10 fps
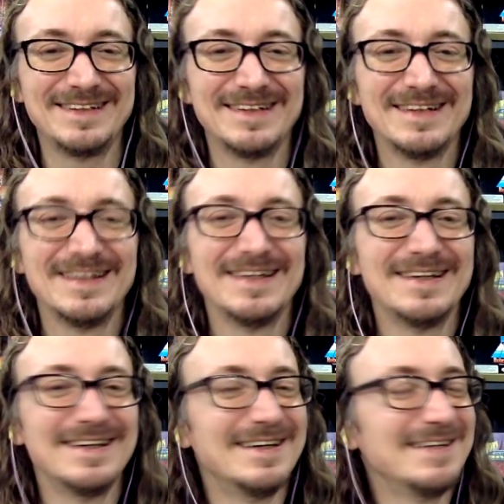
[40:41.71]
uh,
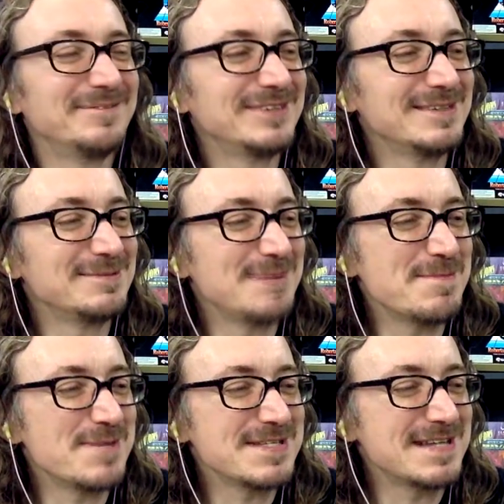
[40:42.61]
I'm sure
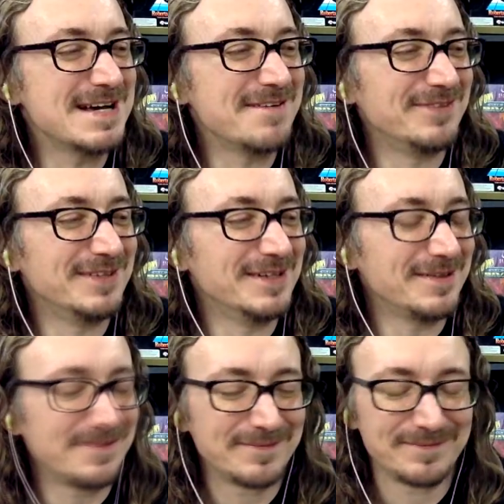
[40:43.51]
people must have uh,
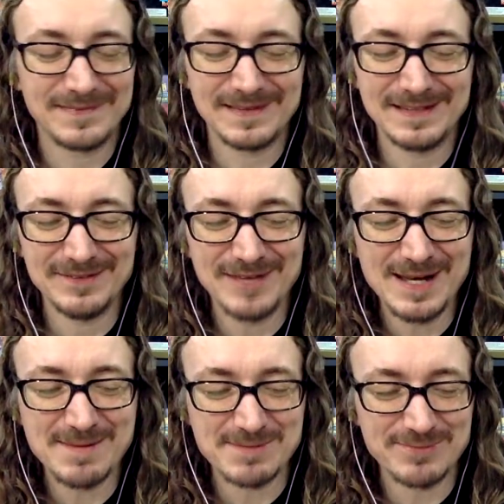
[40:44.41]

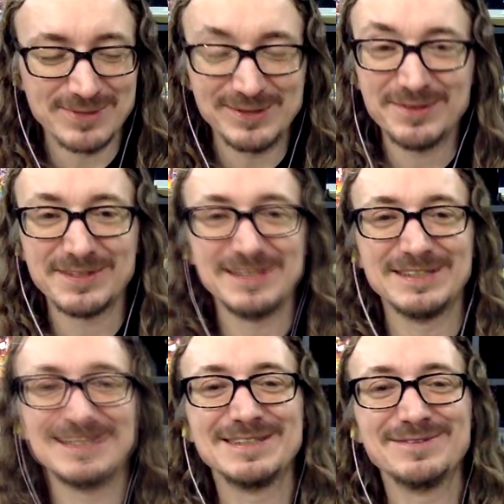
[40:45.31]
developed some pretty cool
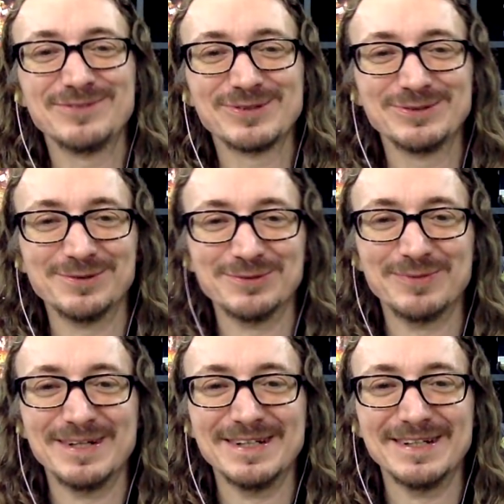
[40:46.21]
C64 tools
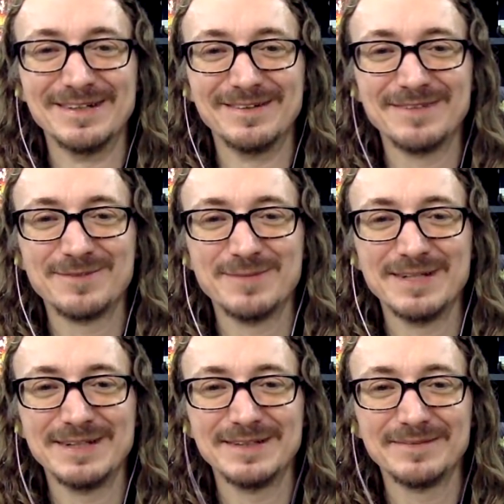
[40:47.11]
by now, right, for
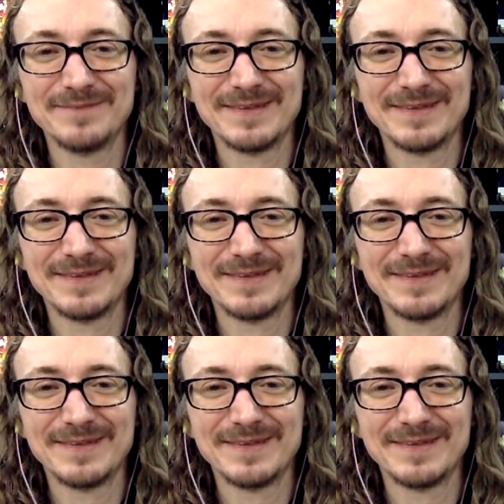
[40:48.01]
making.